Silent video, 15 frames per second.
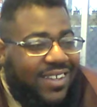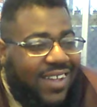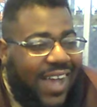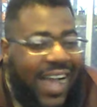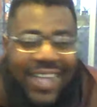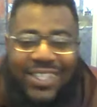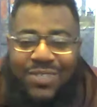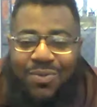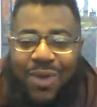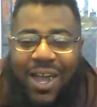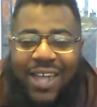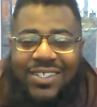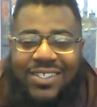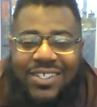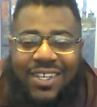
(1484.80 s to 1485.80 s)
Eyes
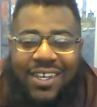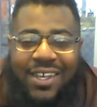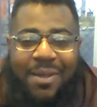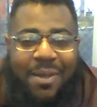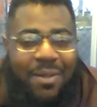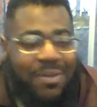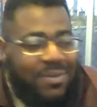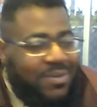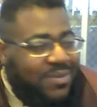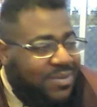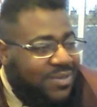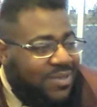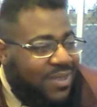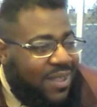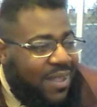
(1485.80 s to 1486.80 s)
Wide Shut.
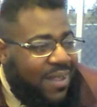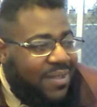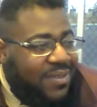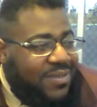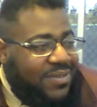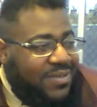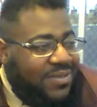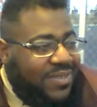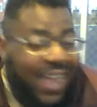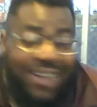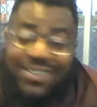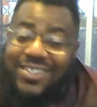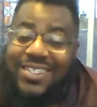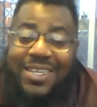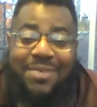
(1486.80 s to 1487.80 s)
I
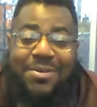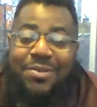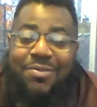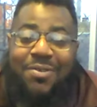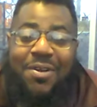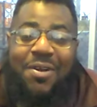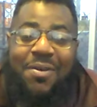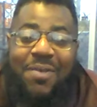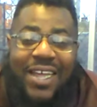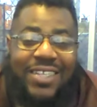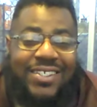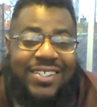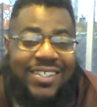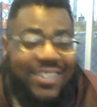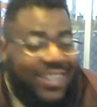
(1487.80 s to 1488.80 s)
was down there growing when
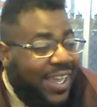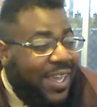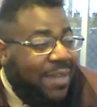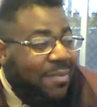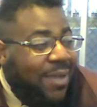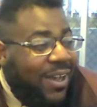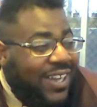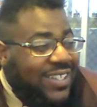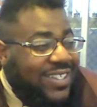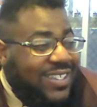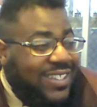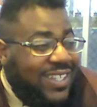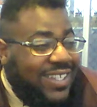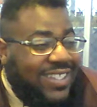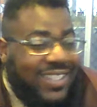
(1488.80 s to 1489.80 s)
that shit came out. I see
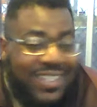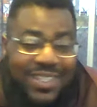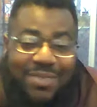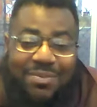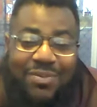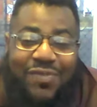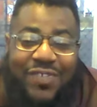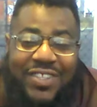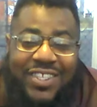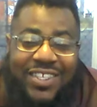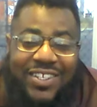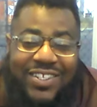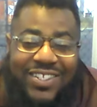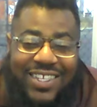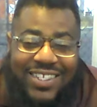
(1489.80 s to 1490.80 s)
that shit at the movie
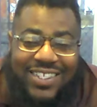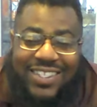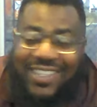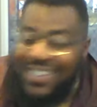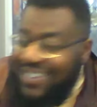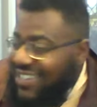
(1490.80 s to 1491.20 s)
theaters. I snuck.